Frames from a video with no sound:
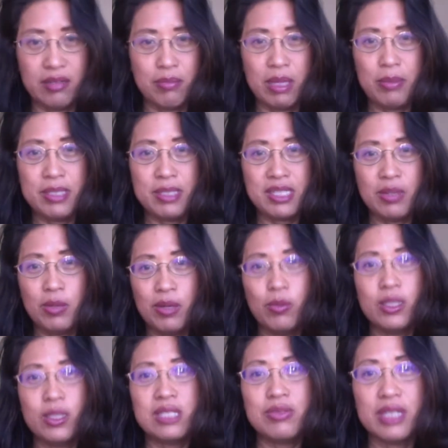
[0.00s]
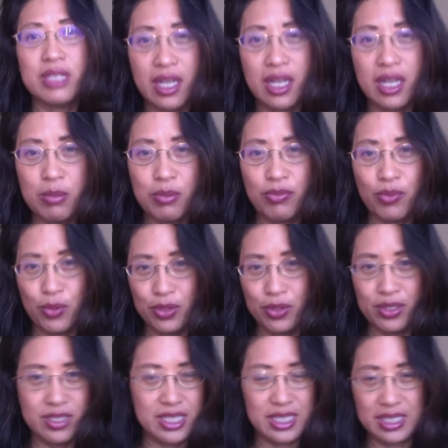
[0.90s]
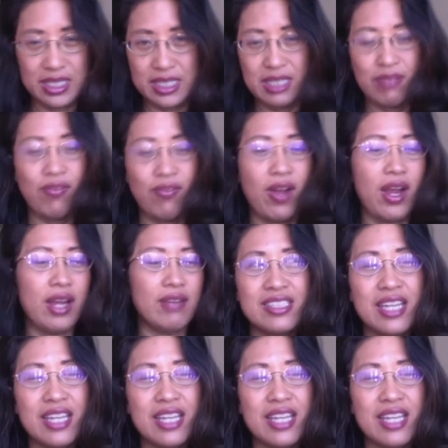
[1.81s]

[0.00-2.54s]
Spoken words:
Maybe someone wants to retire before they're 65.